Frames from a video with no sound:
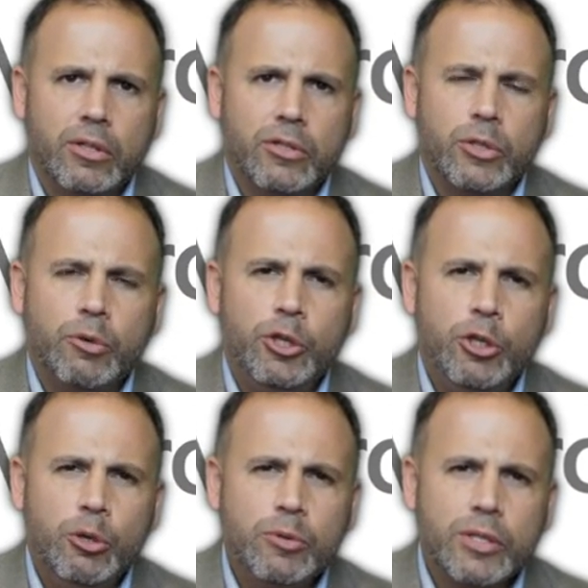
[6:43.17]
So
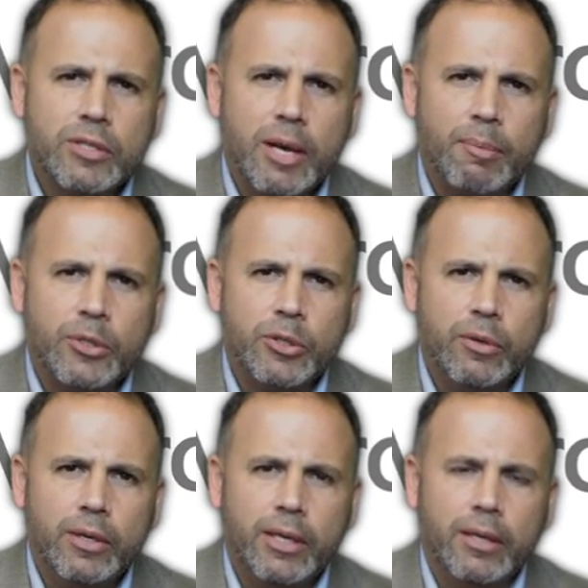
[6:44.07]
use this
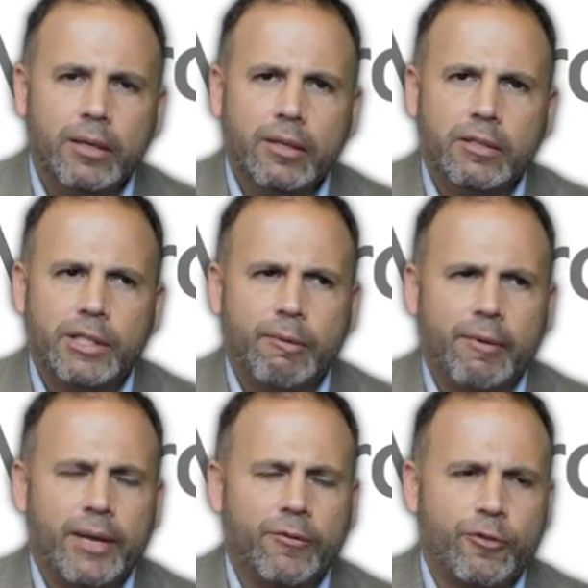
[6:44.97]
opportunity to
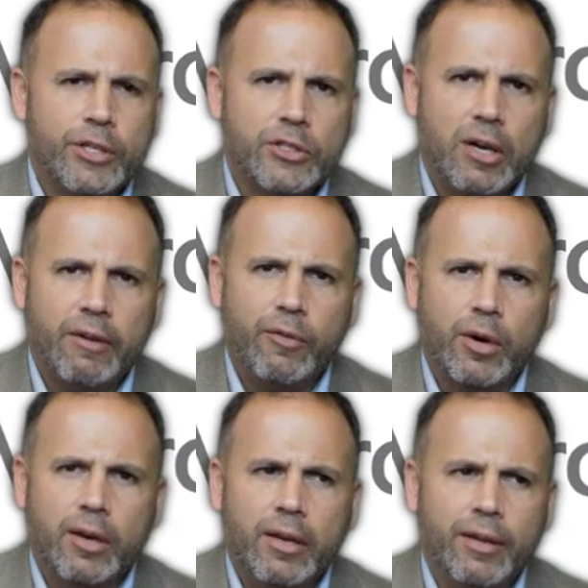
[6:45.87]
provide free
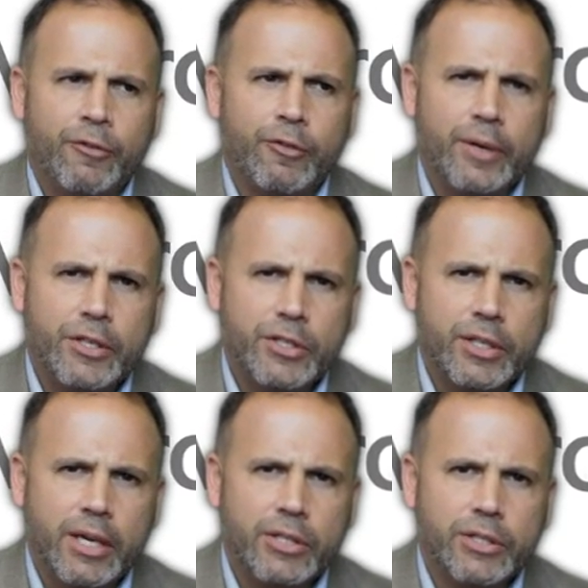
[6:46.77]
software and free
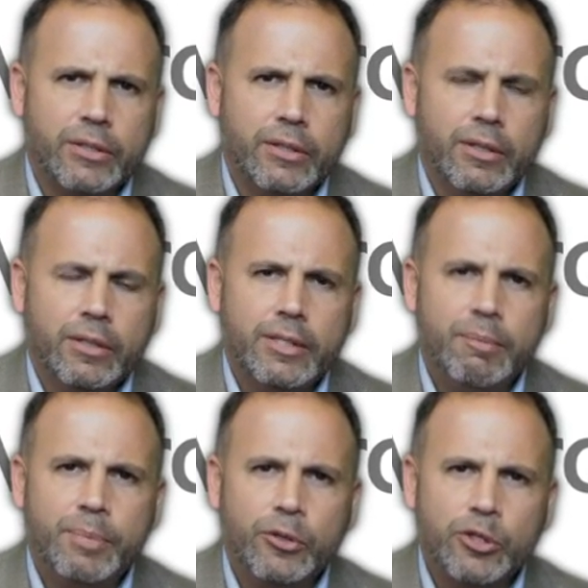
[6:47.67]
education, to
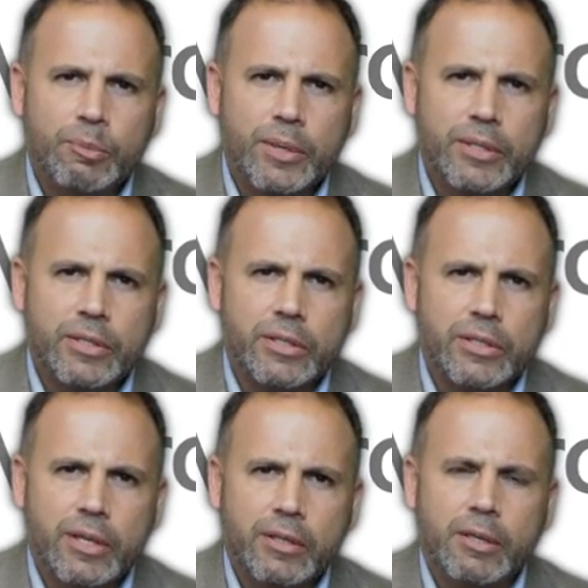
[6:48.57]
build your
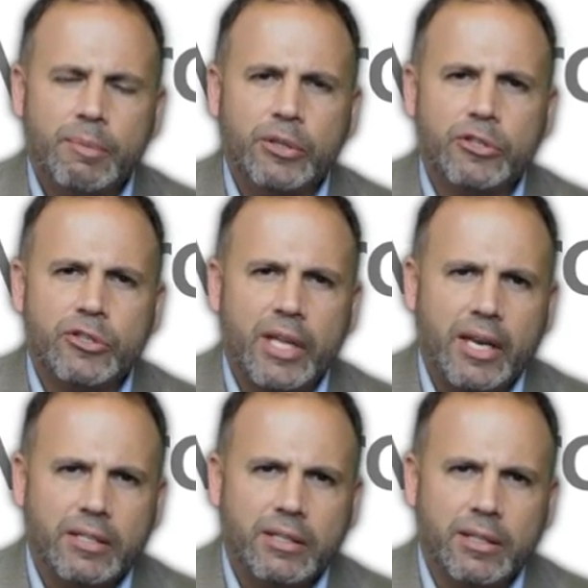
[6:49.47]
business, to build your
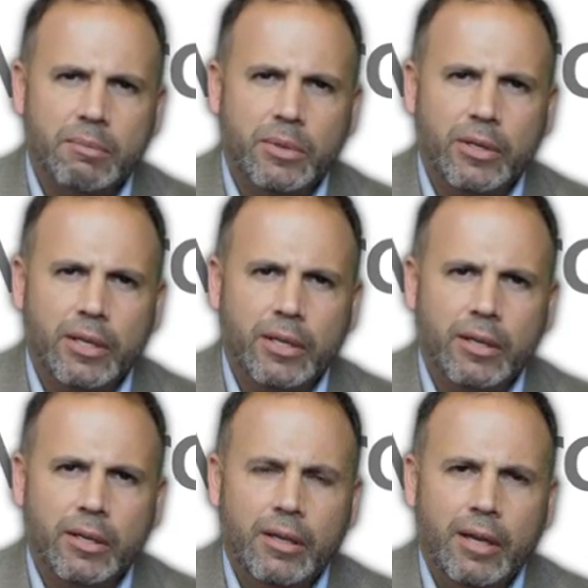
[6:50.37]
status in the community.
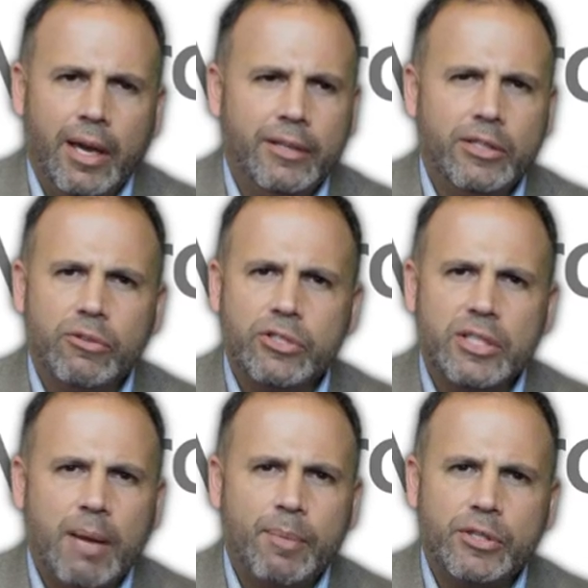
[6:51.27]
And don't
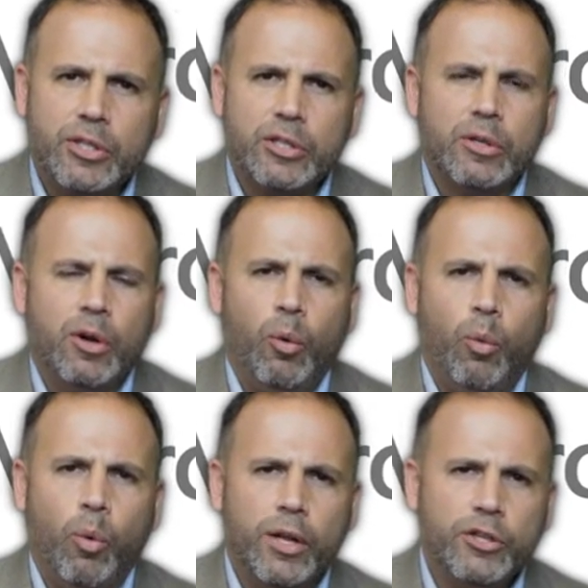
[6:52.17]
stop at just
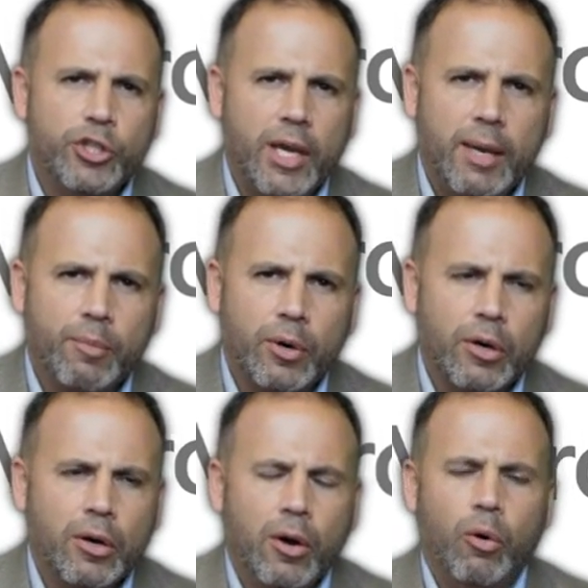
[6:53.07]
one
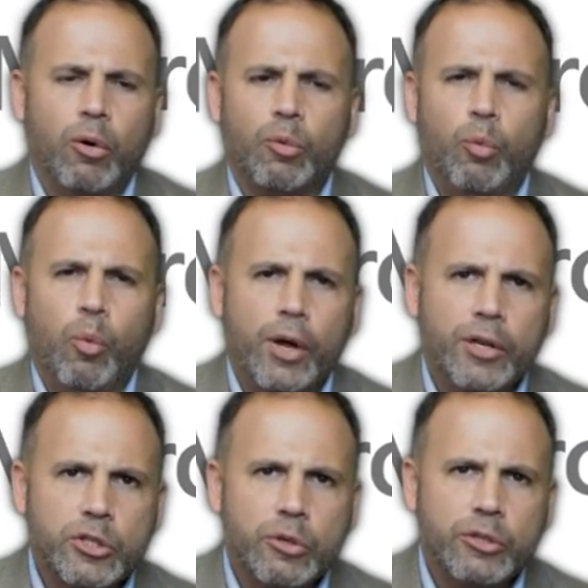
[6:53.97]
chamber or one
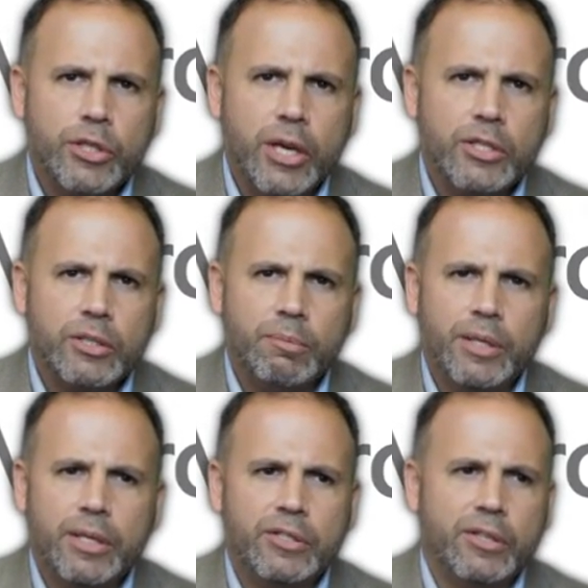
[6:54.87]
association
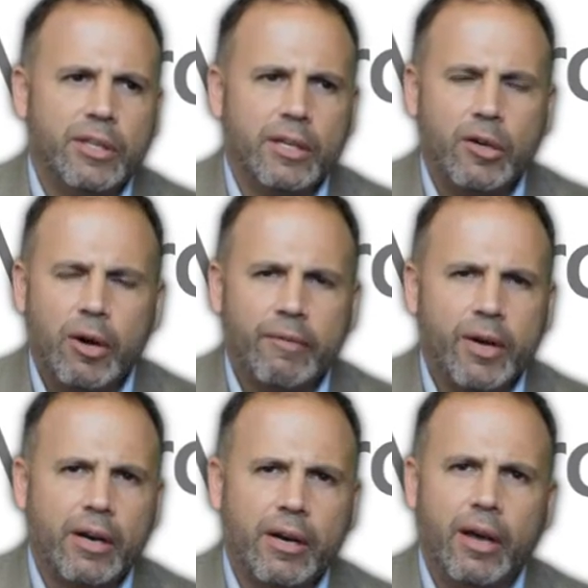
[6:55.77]
because you think, oh, I've
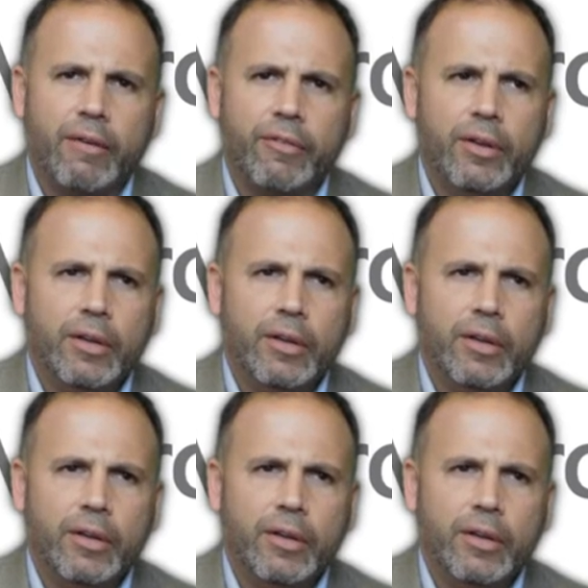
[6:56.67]
got enough.